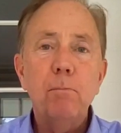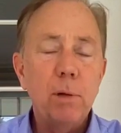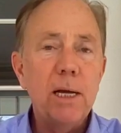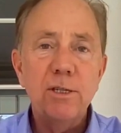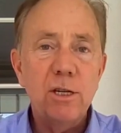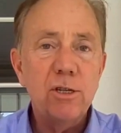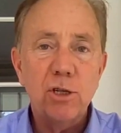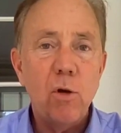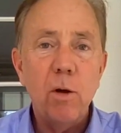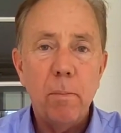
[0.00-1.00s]
in place, this is
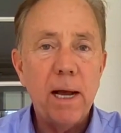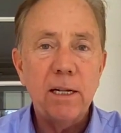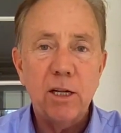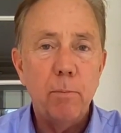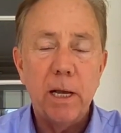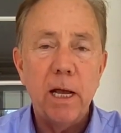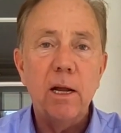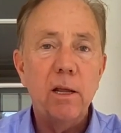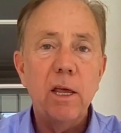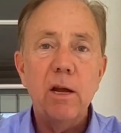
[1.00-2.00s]
going back to the
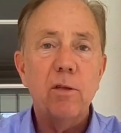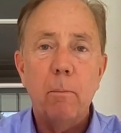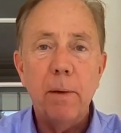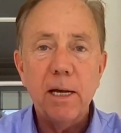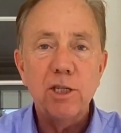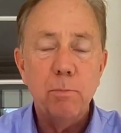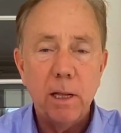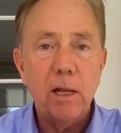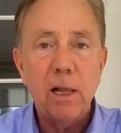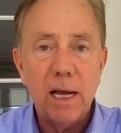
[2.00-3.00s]
beginning of the year, the biggest
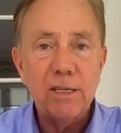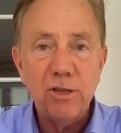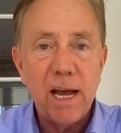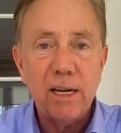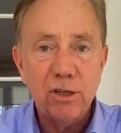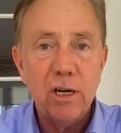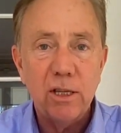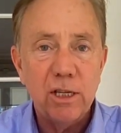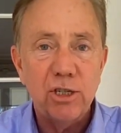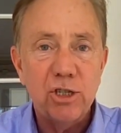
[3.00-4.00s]
middle class tax
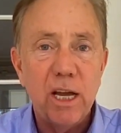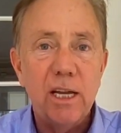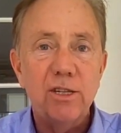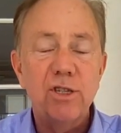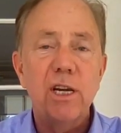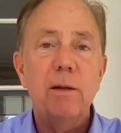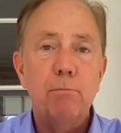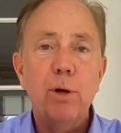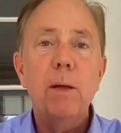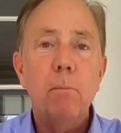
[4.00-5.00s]
cut this state has seen,
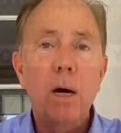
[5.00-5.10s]
putting